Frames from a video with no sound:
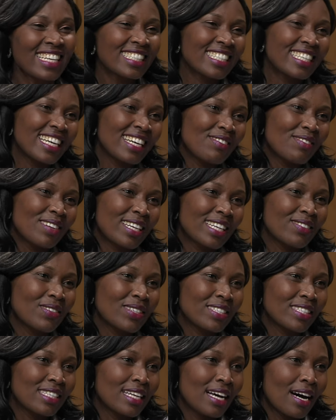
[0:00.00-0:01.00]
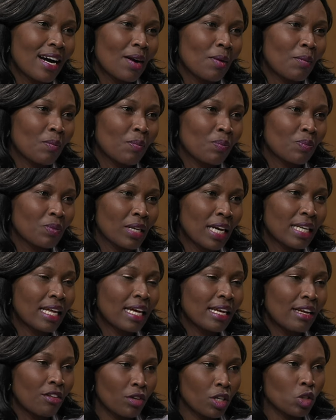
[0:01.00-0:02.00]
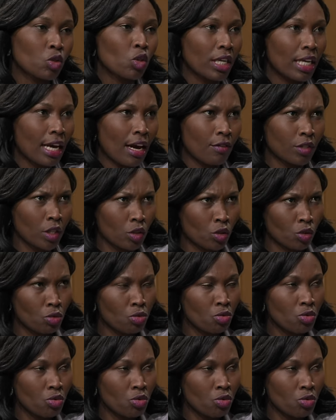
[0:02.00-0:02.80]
yeah, but it was, um, and then eventually after two